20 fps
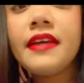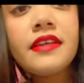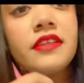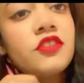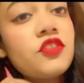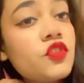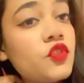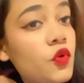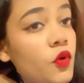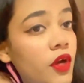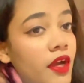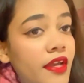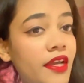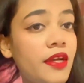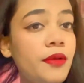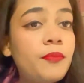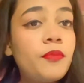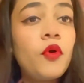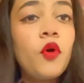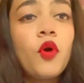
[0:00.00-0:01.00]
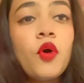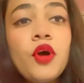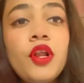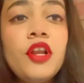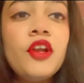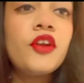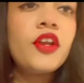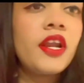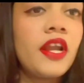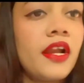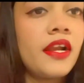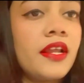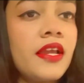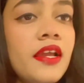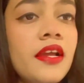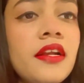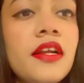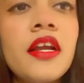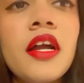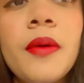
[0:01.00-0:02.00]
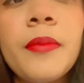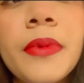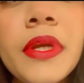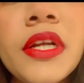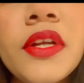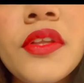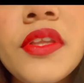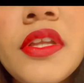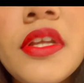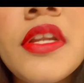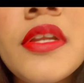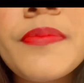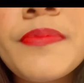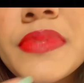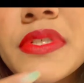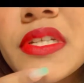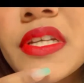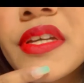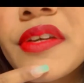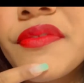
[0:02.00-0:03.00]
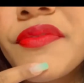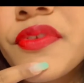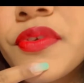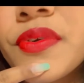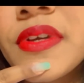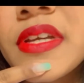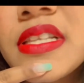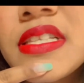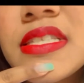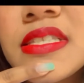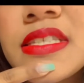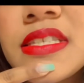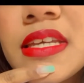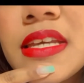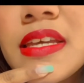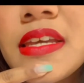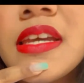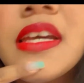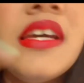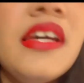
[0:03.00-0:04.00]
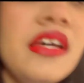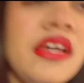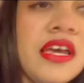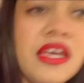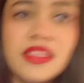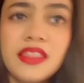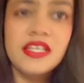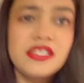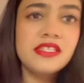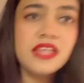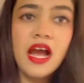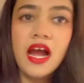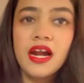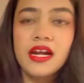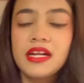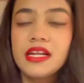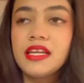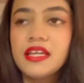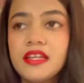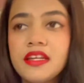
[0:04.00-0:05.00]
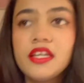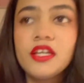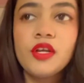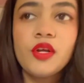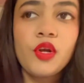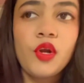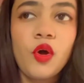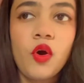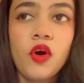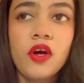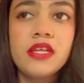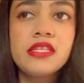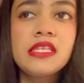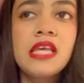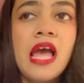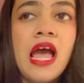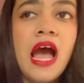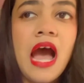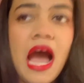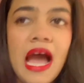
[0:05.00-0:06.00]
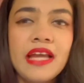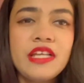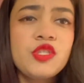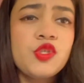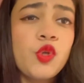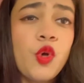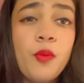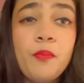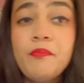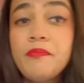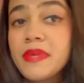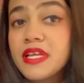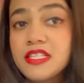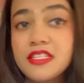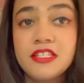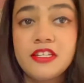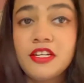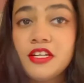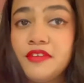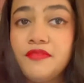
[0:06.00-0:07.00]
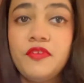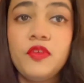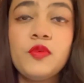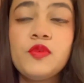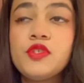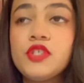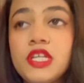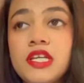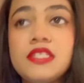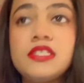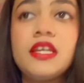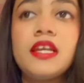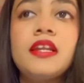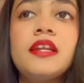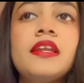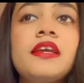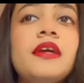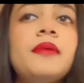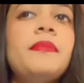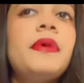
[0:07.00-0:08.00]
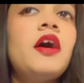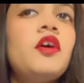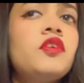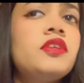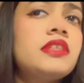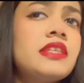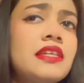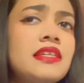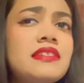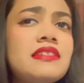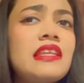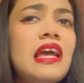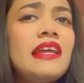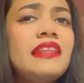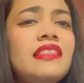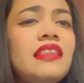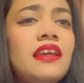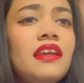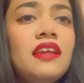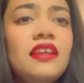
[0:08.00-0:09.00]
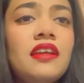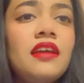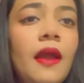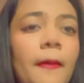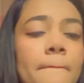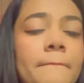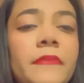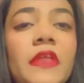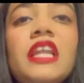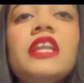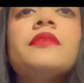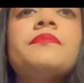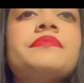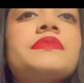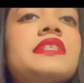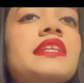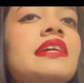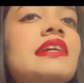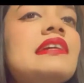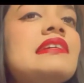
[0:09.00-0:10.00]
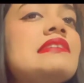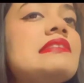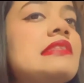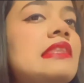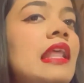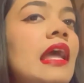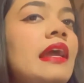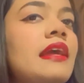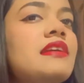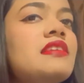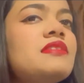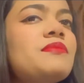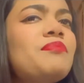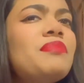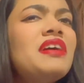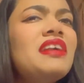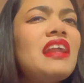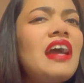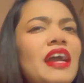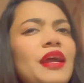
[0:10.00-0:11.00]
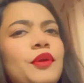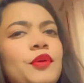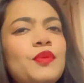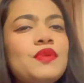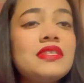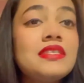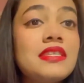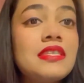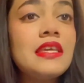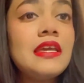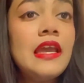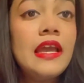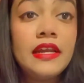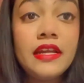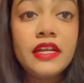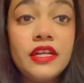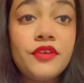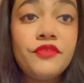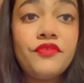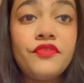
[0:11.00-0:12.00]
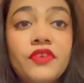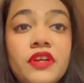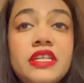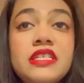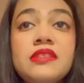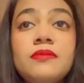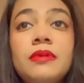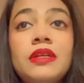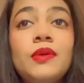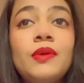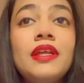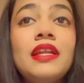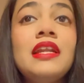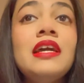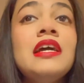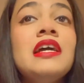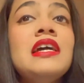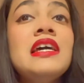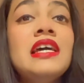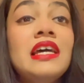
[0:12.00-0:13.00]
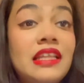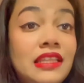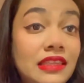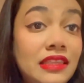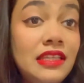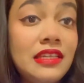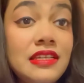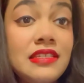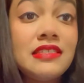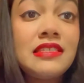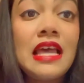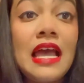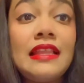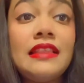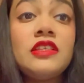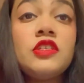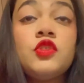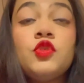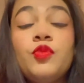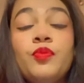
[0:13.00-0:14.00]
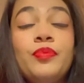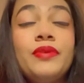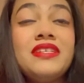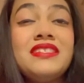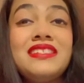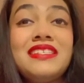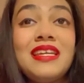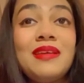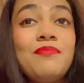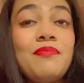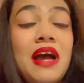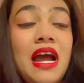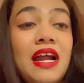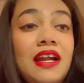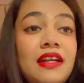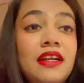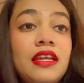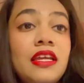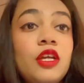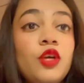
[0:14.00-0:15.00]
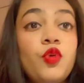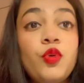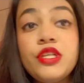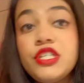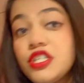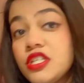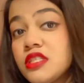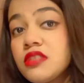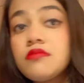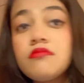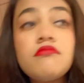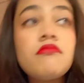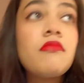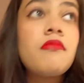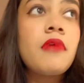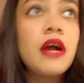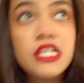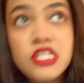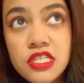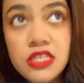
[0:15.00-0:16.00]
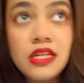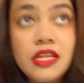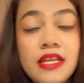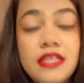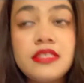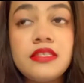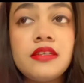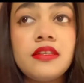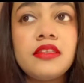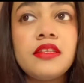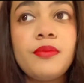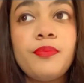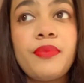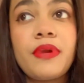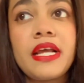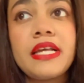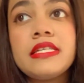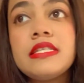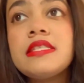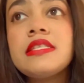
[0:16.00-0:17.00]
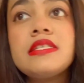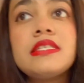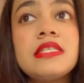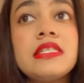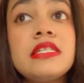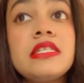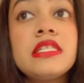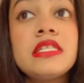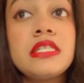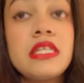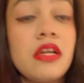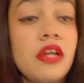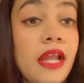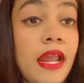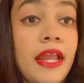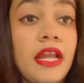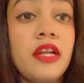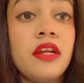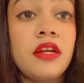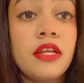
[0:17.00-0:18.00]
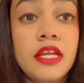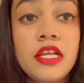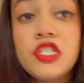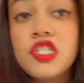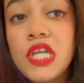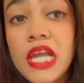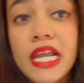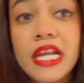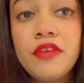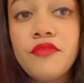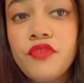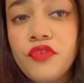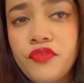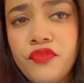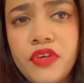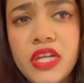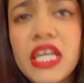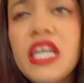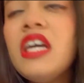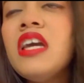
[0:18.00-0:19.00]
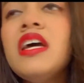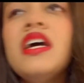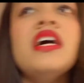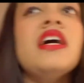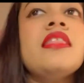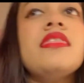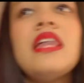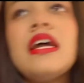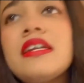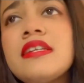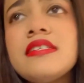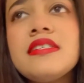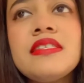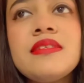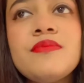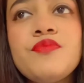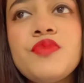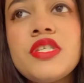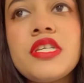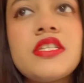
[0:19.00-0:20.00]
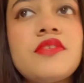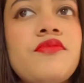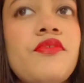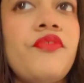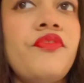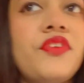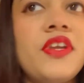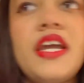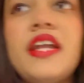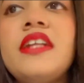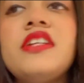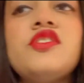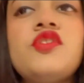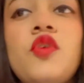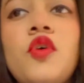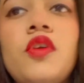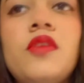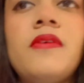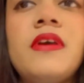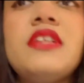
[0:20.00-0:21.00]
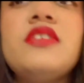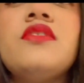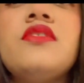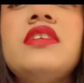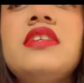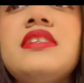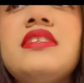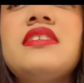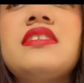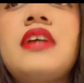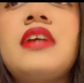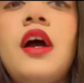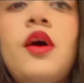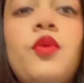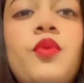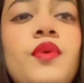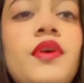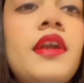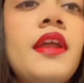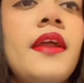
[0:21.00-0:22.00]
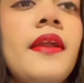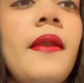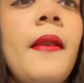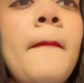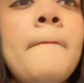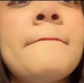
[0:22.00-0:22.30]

So I am all ready and coming to the lipstick. If you can see, there's hardly any gloss. I saw mixed reviews recently about this. I think the lipstick is nice, but I don't see any difference between this and the Superstay matting, which is much lesser the price. This is $8.50, that is some $6.50, and it's always on discount. And